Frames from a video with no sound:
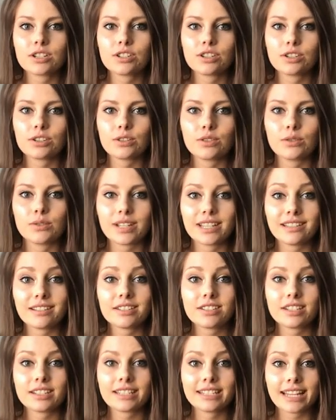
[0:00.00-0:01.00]
to
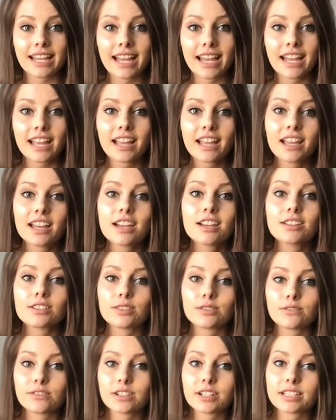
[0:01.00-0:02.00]
each day.
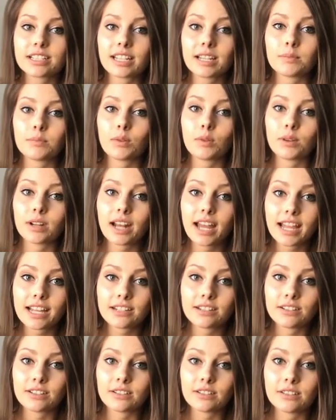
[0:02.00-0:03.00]
So for example, what I
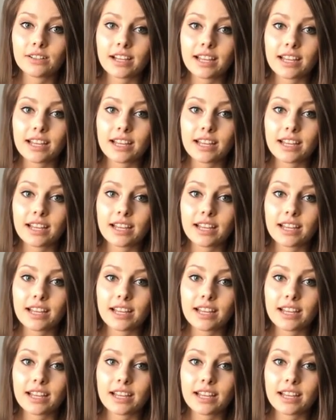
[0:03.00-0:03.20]
do